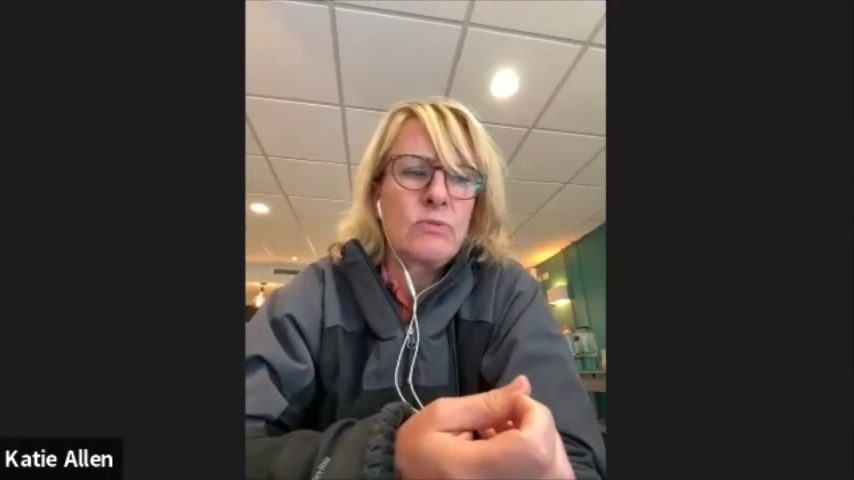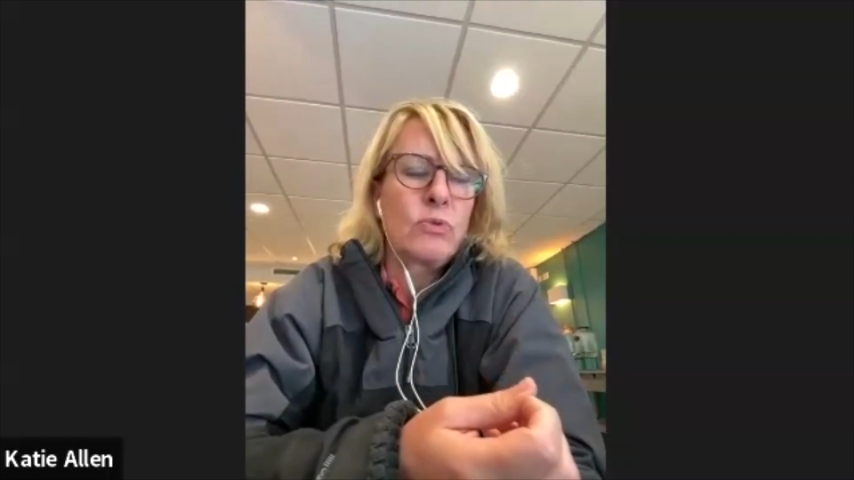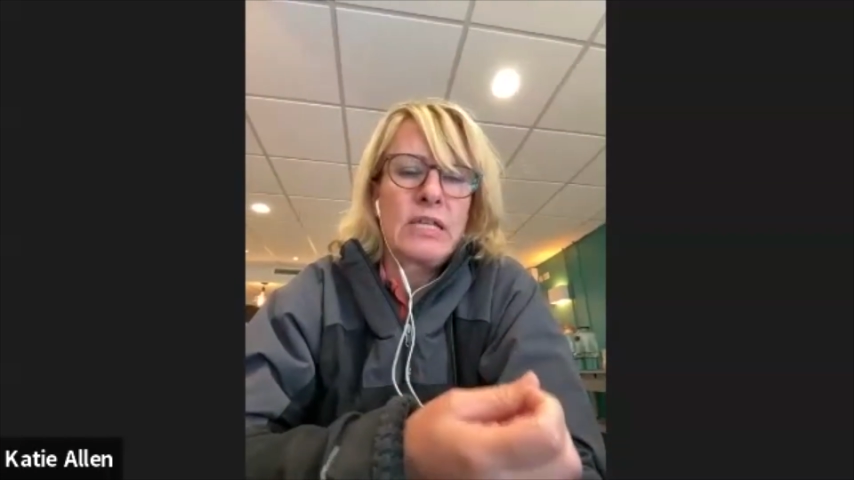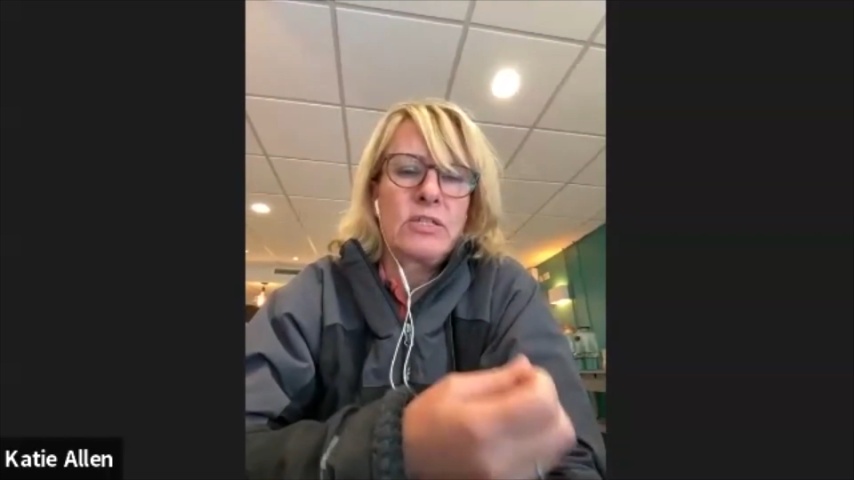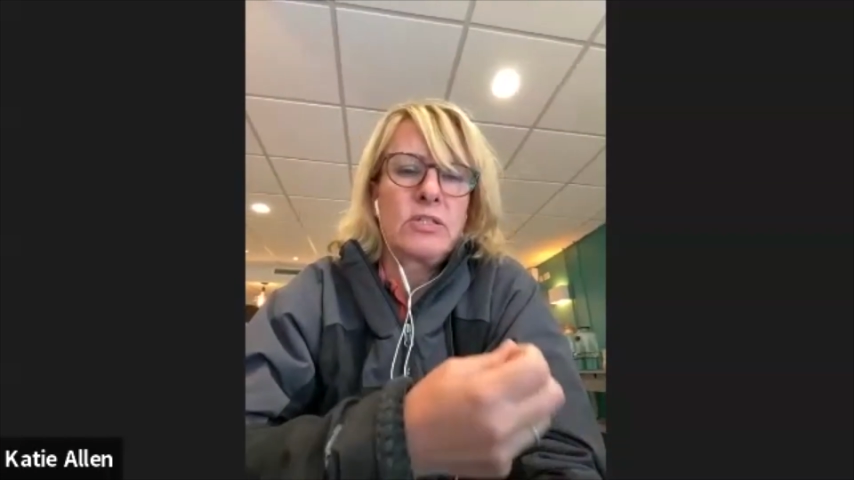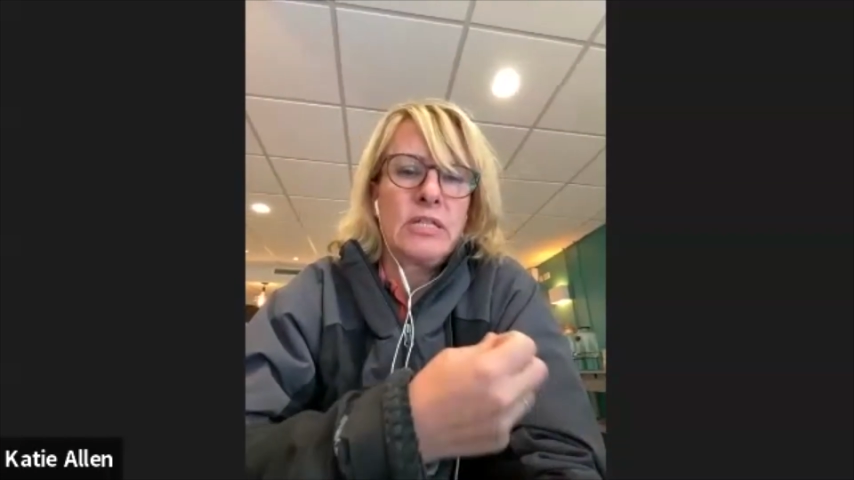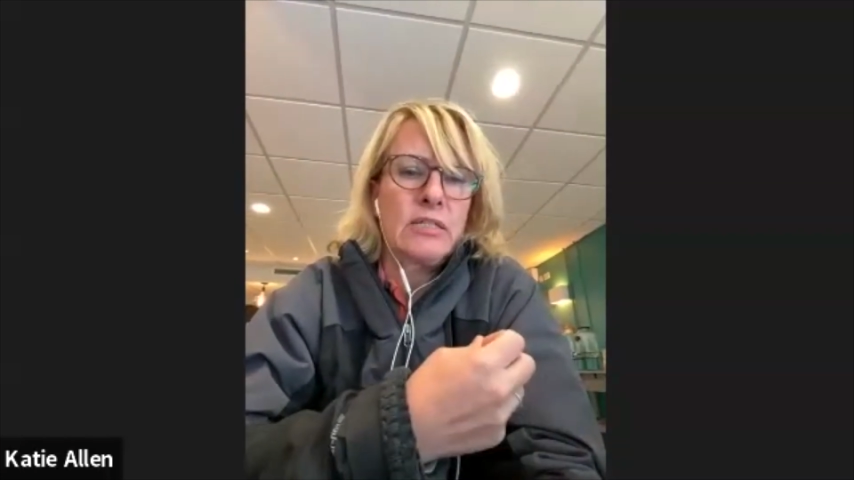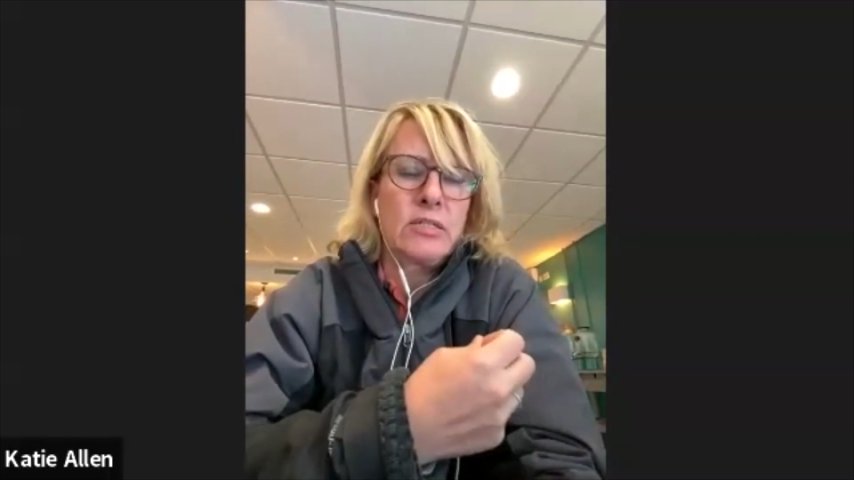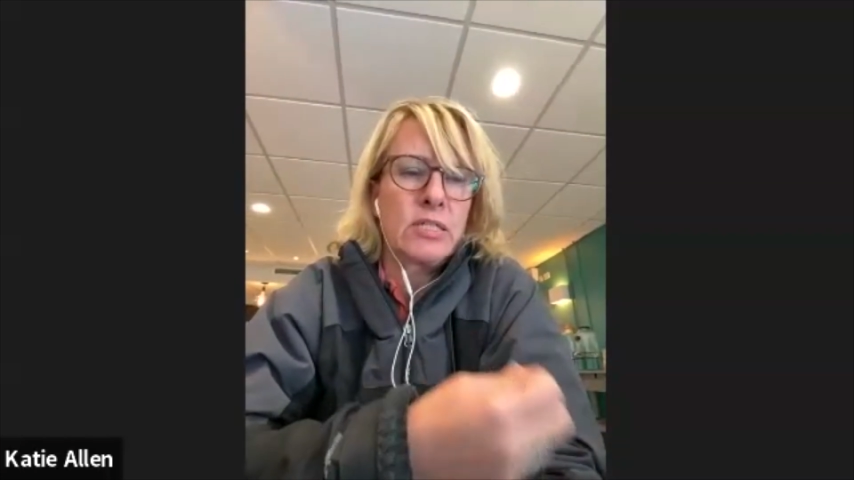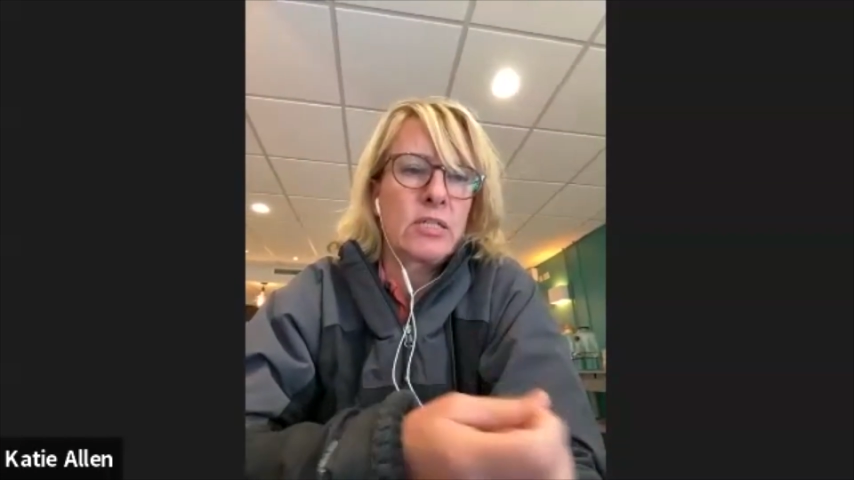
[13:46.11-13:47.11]
well,
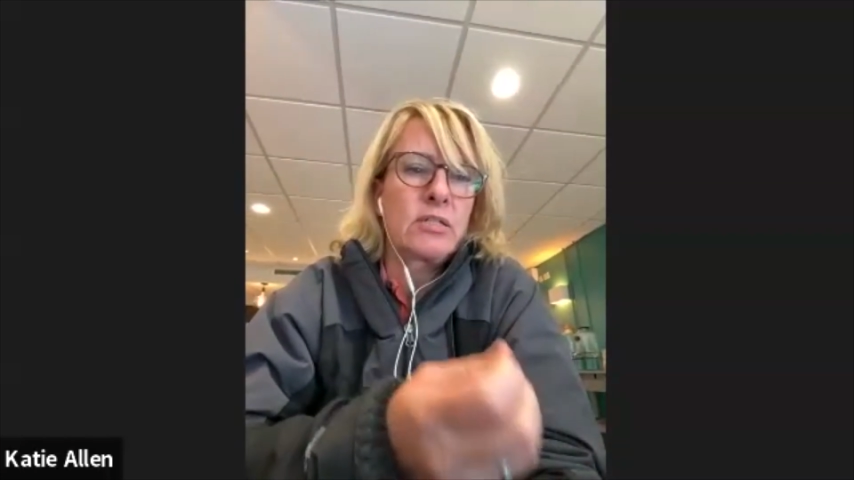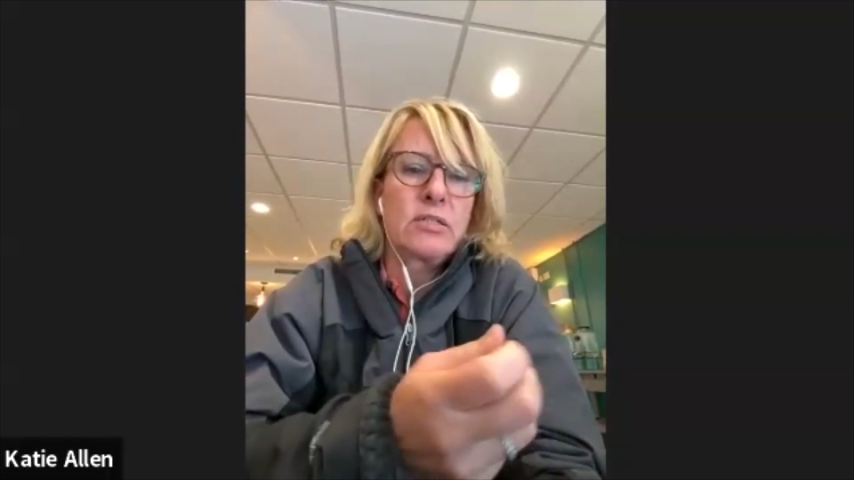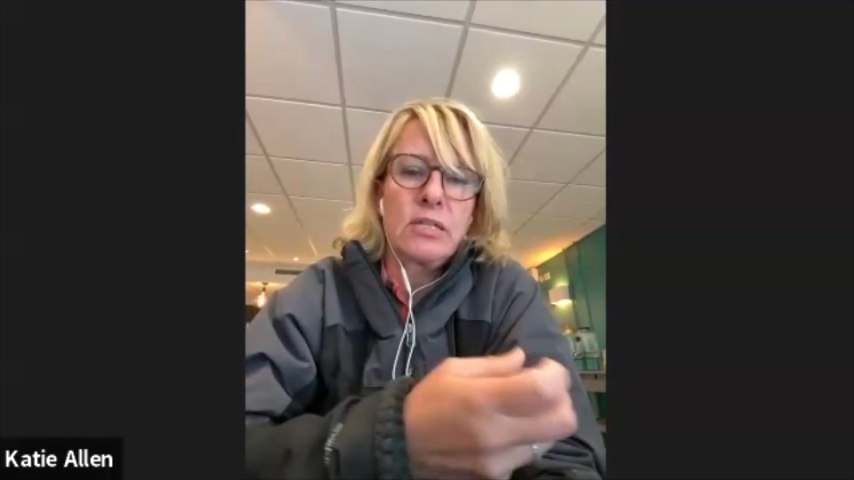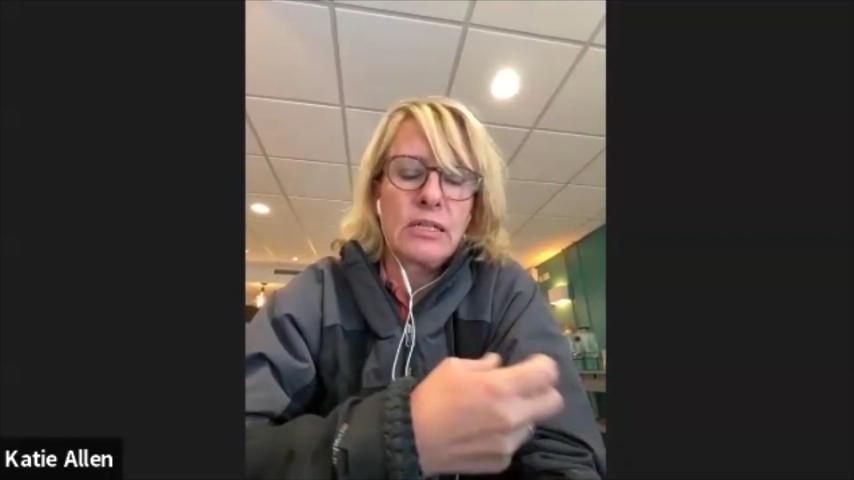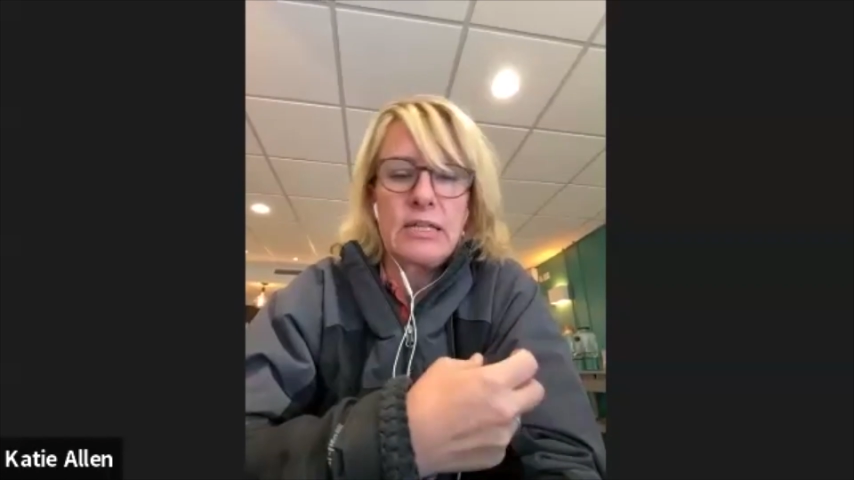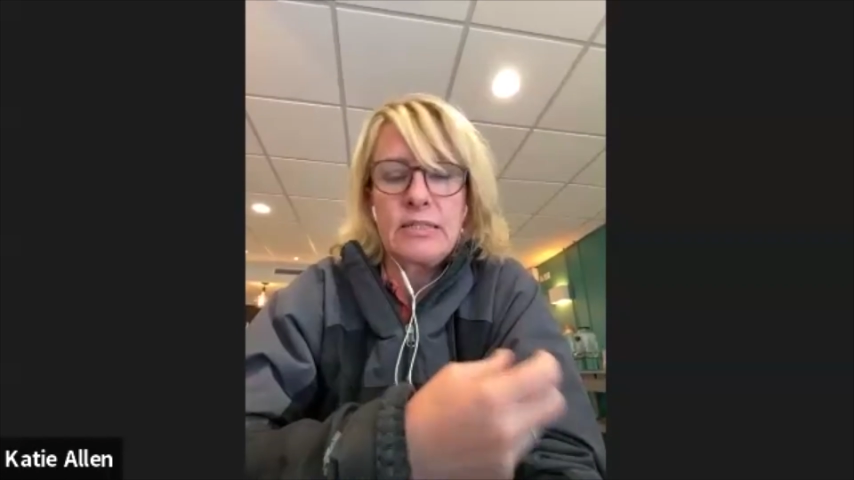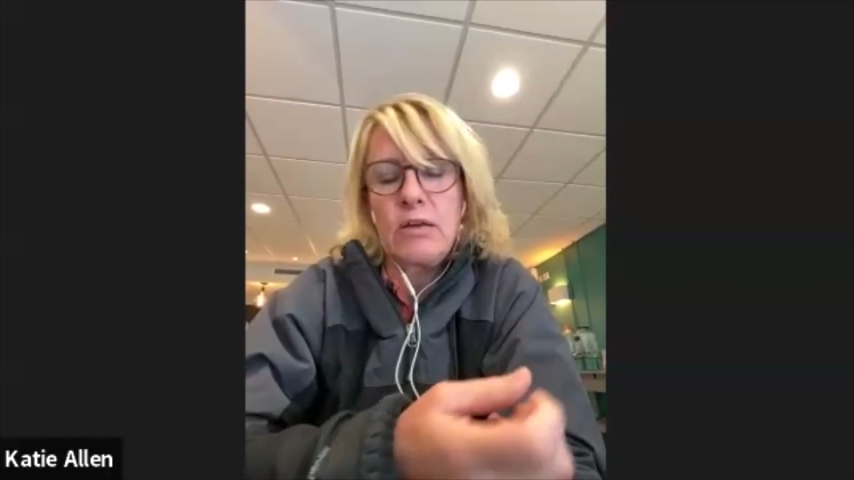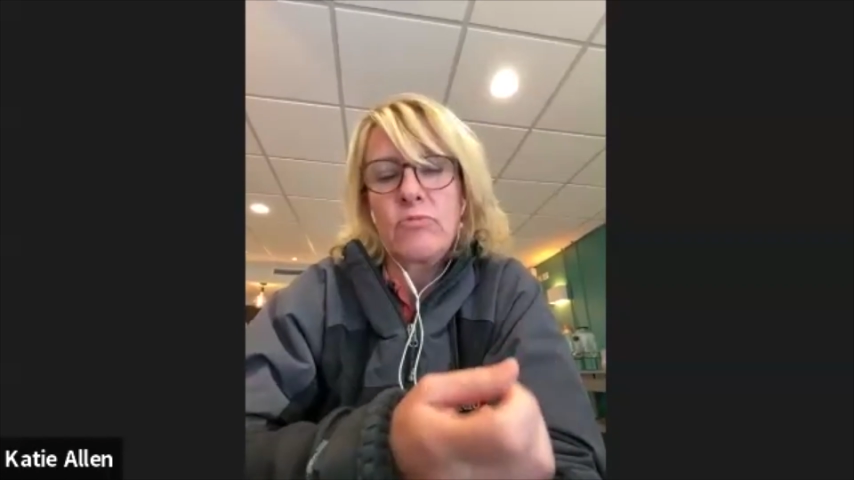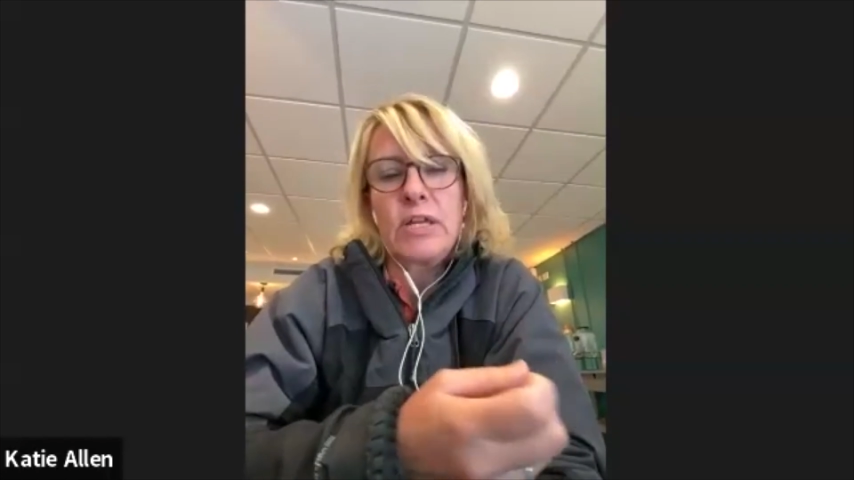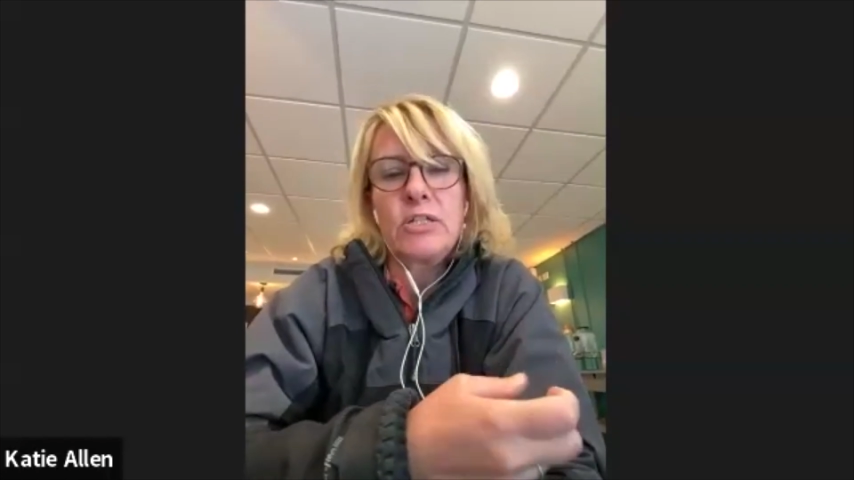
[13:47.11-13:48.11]
that's disgusting, that's
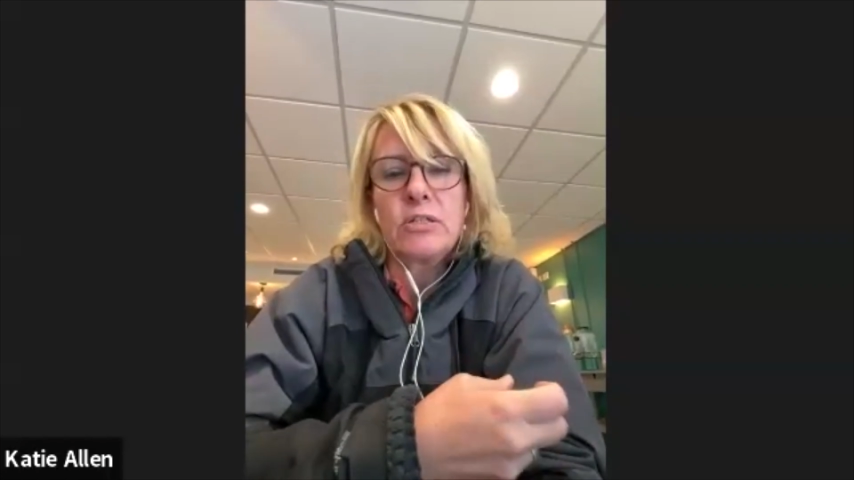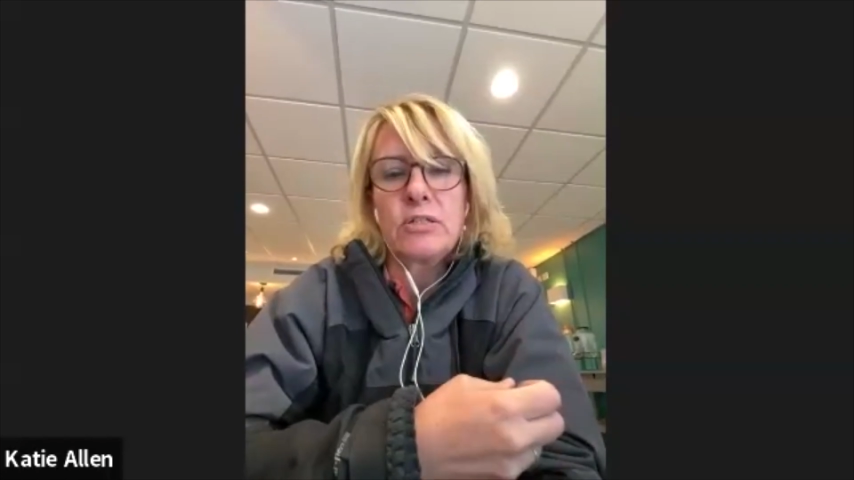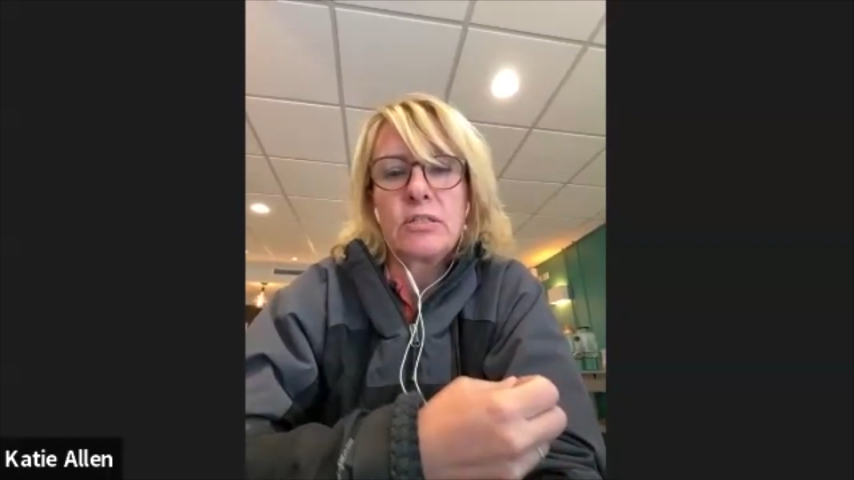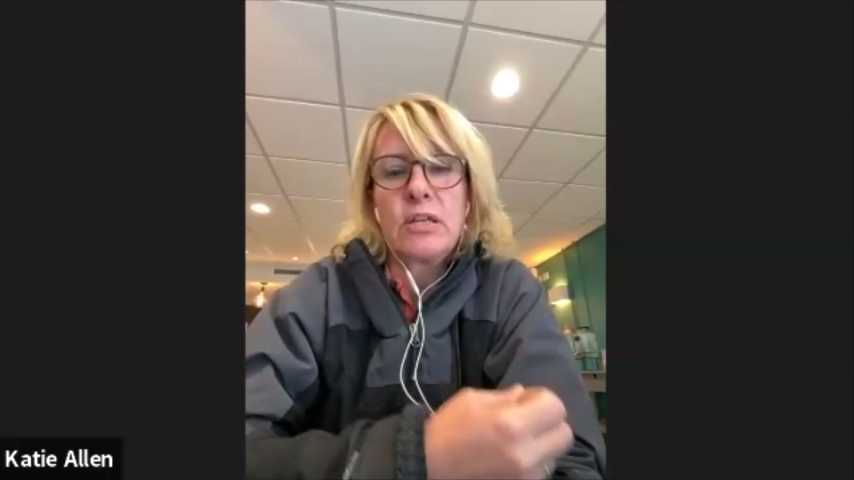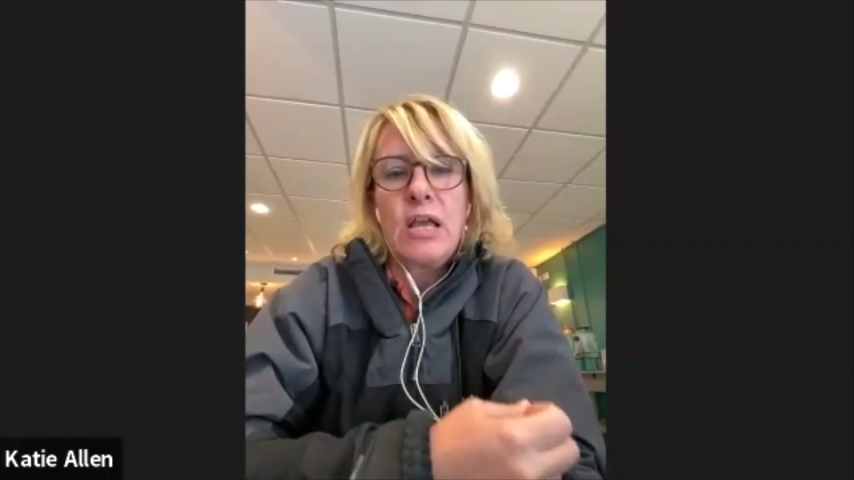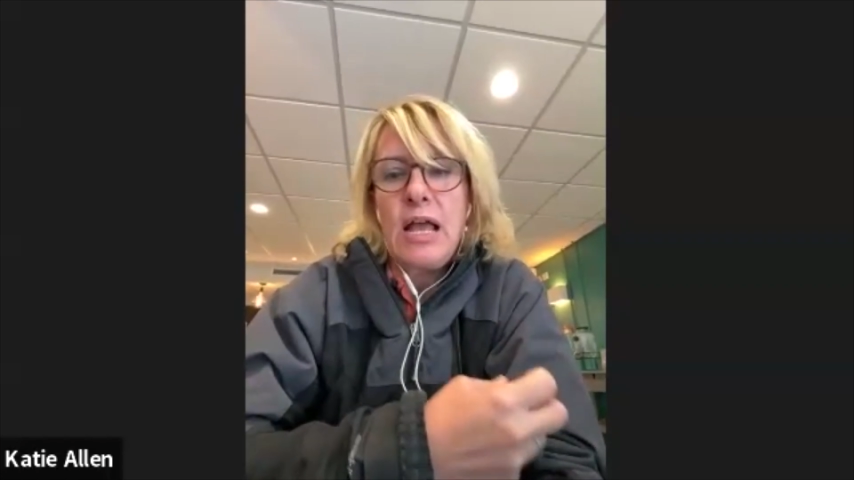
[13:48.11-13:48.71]
outrageous,